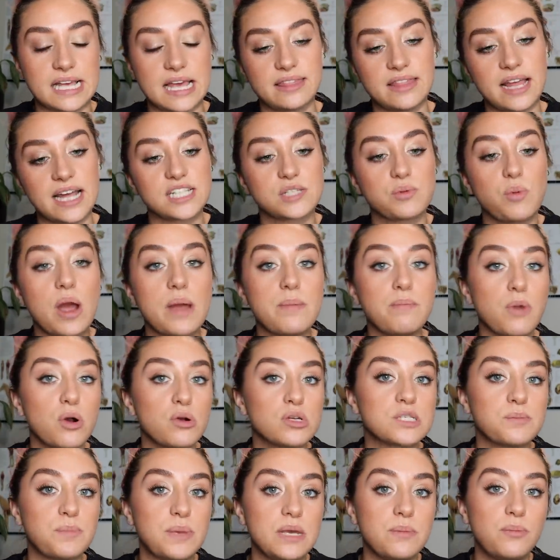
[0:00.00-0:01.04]
And that's why
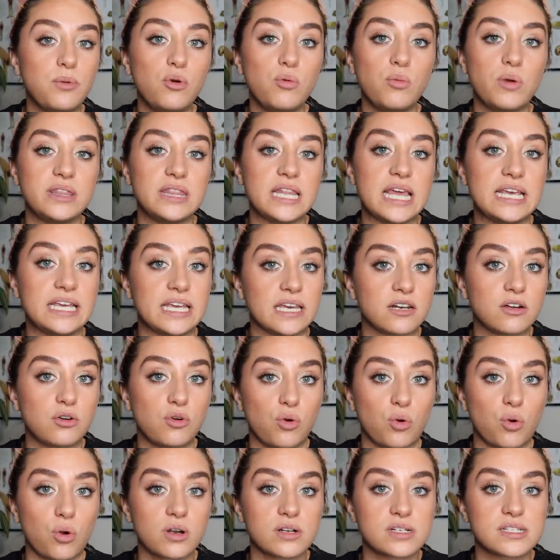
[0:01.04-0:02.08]
most people, when they get a
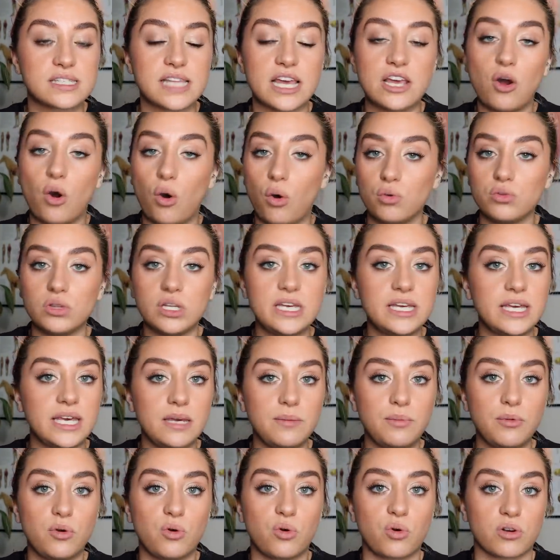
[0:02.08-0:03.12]
horse, they only
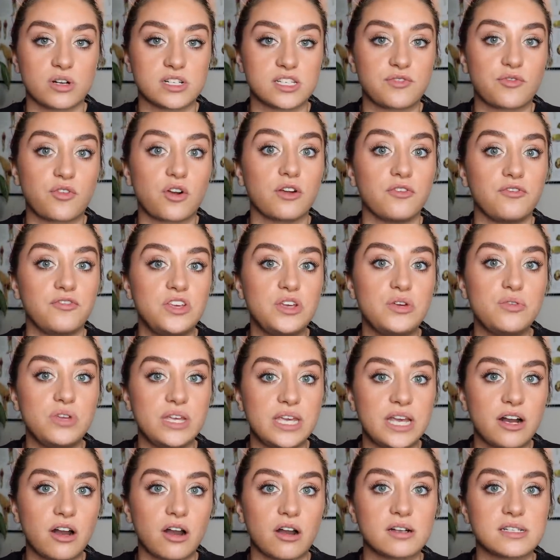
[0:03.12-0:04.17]
keep a horse for a few
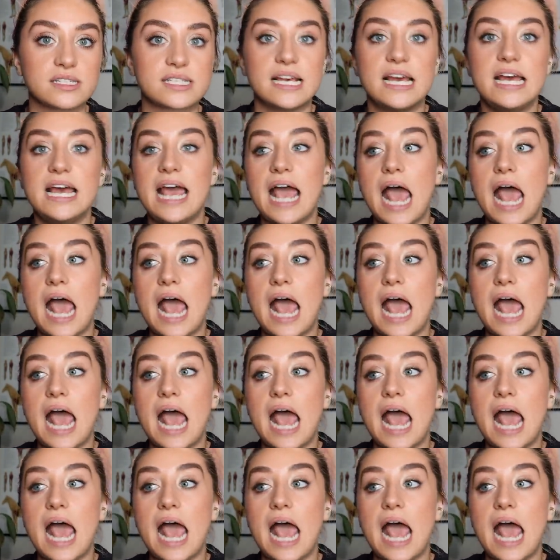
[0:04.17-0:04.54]
years